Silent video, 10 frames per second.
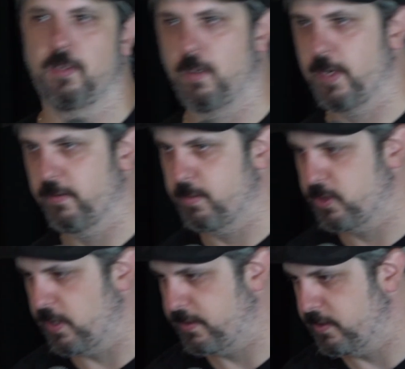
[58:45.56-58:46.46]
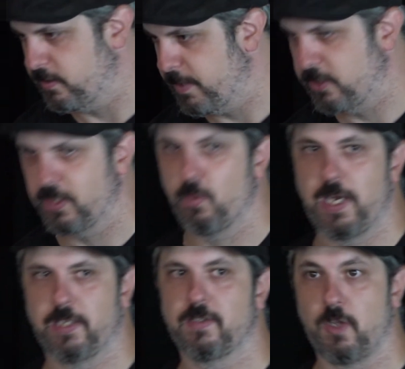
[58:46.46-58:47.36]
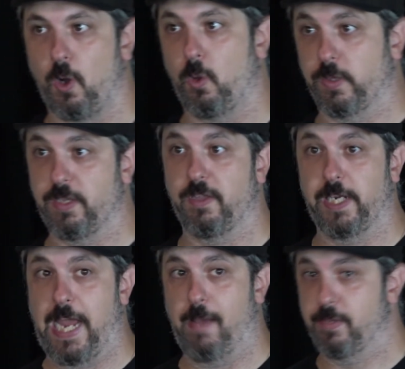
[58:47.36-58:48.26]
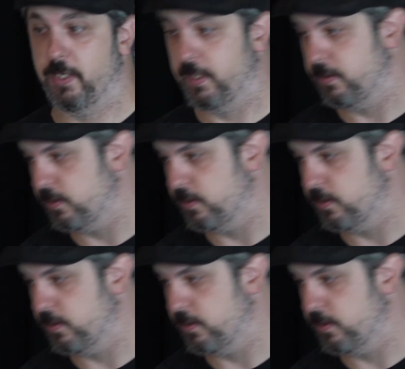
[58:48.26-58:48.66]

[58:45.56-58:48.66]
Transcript: on my rim shots, especially when it's the only thing happening in the